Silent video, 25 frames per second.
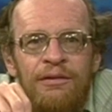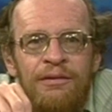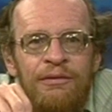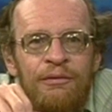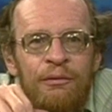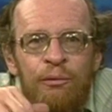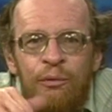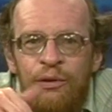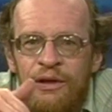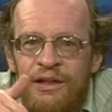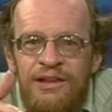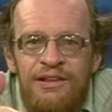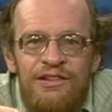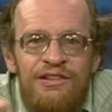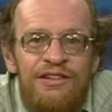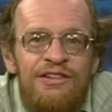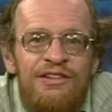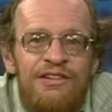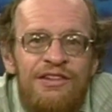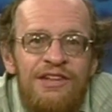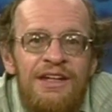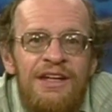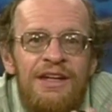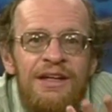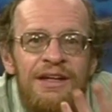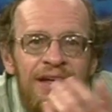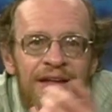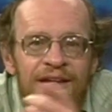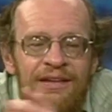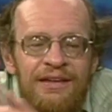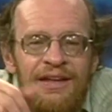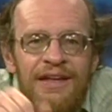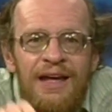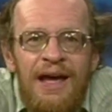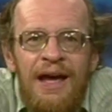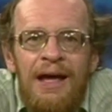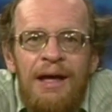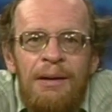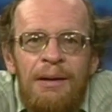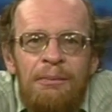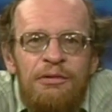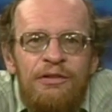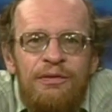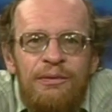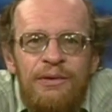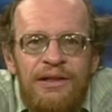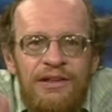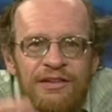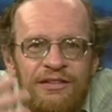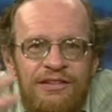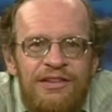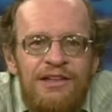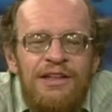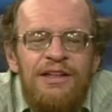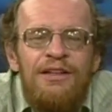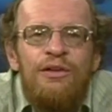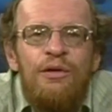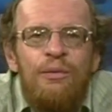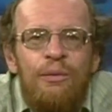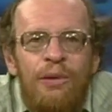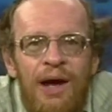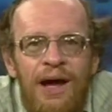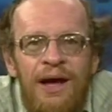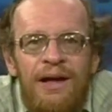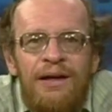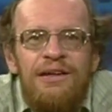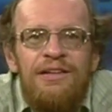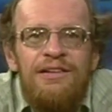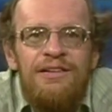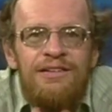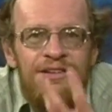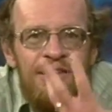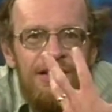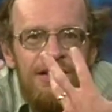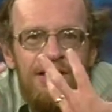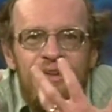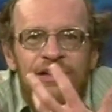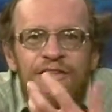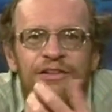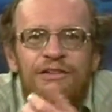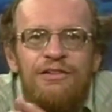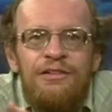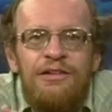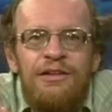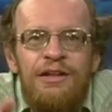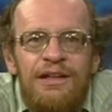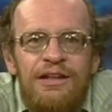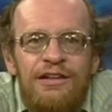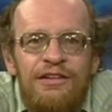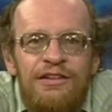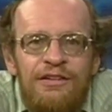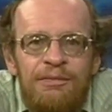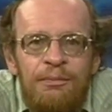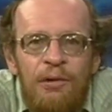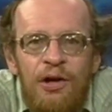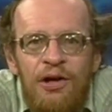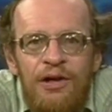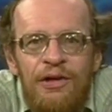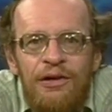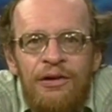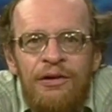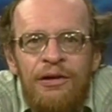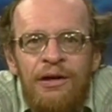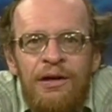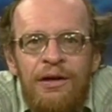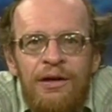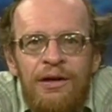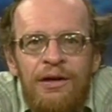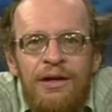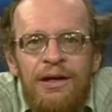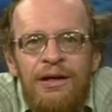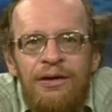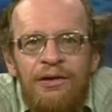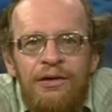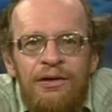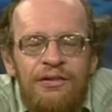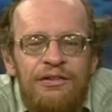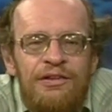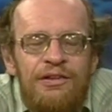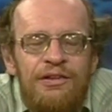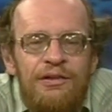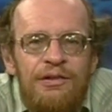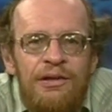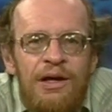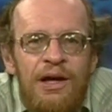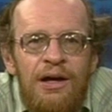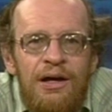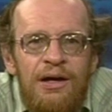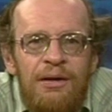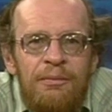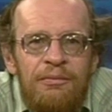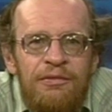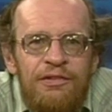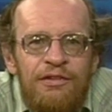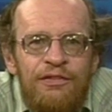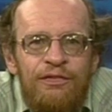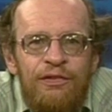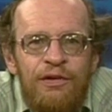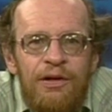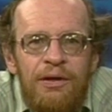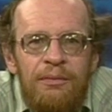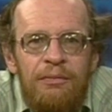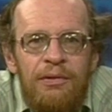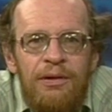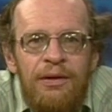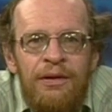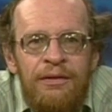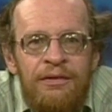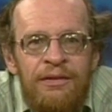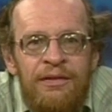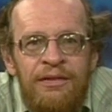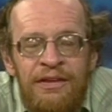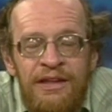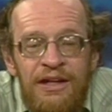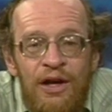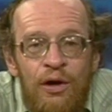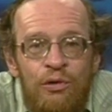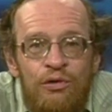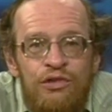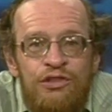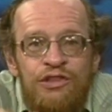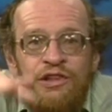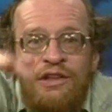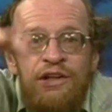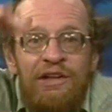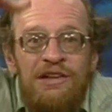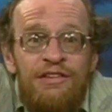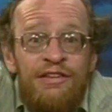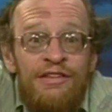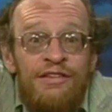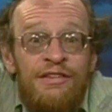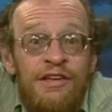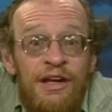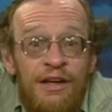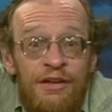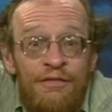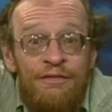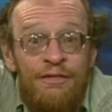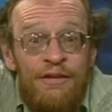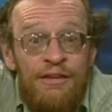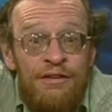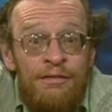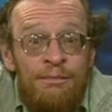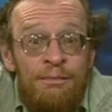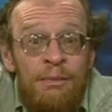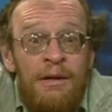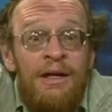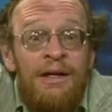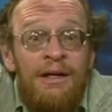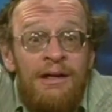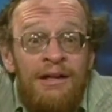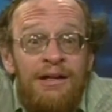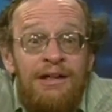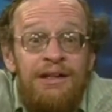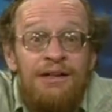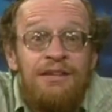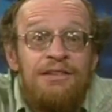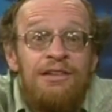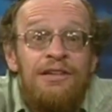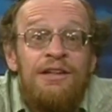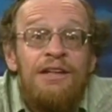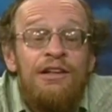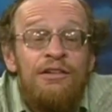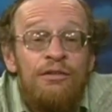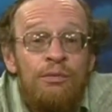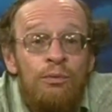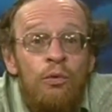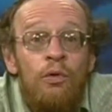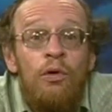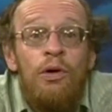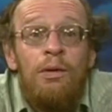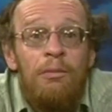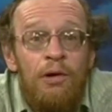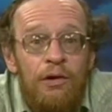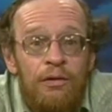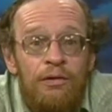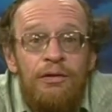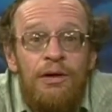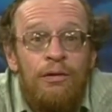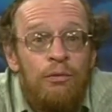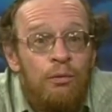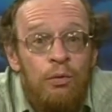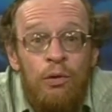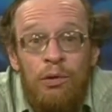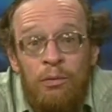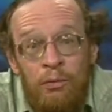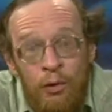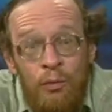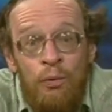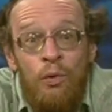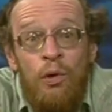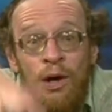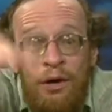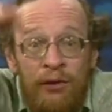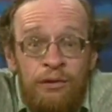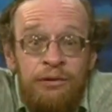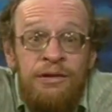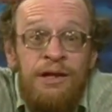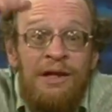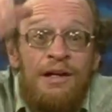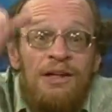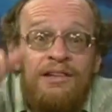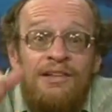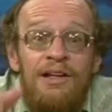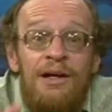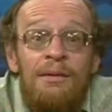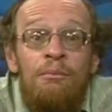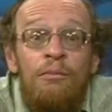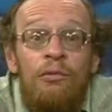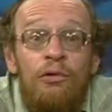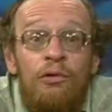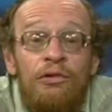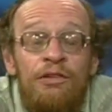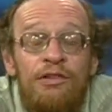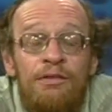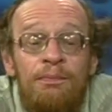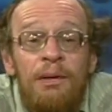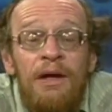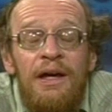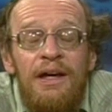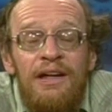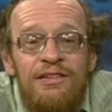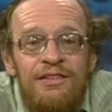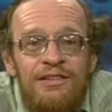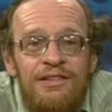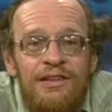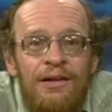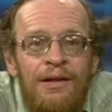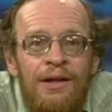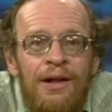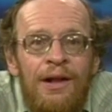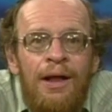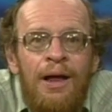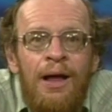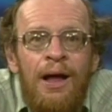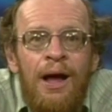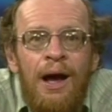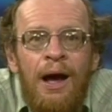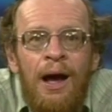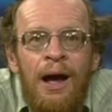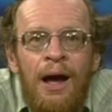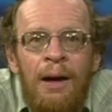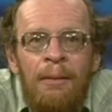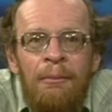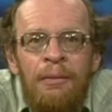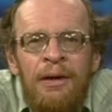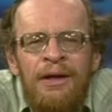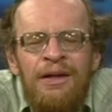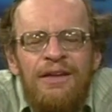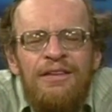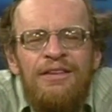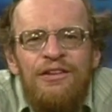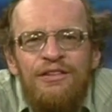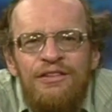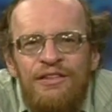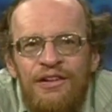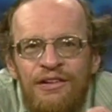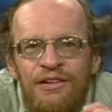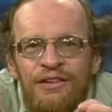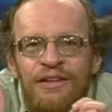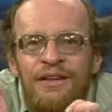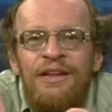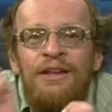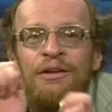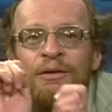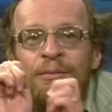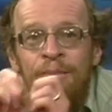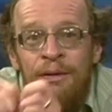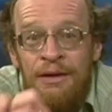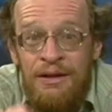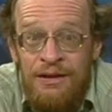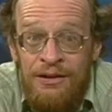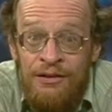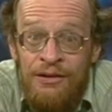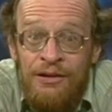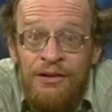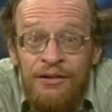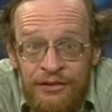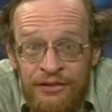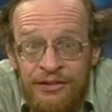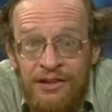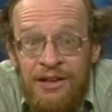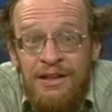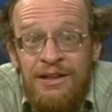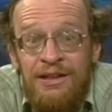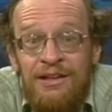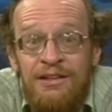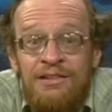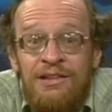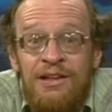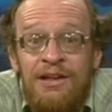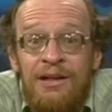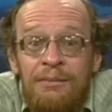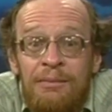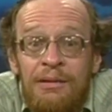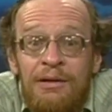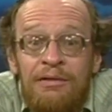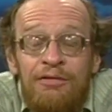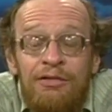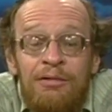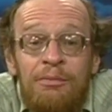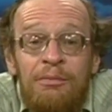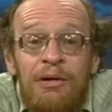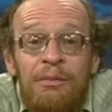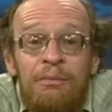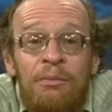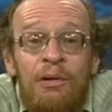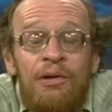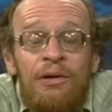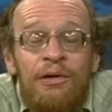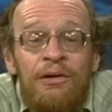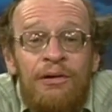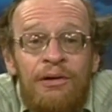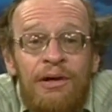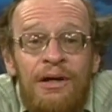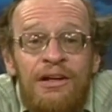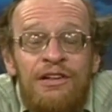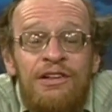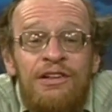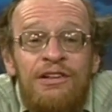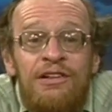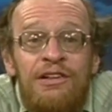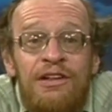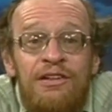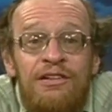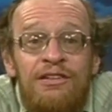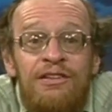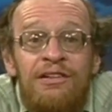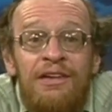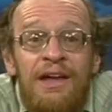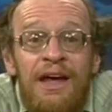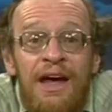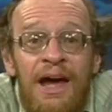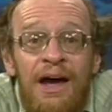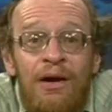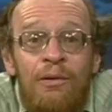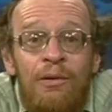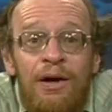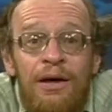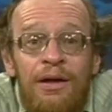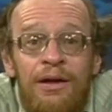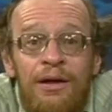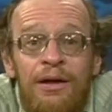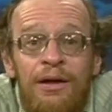they, we can see in the Alps, we can see in the Rockies, the glaciers are getting smaller. It also comes from uh, the ocean itself expanding as it gets warmer. The warmer water takes up more space. Um, there's a little bit, looks like it's coming from the polar ice sheets now.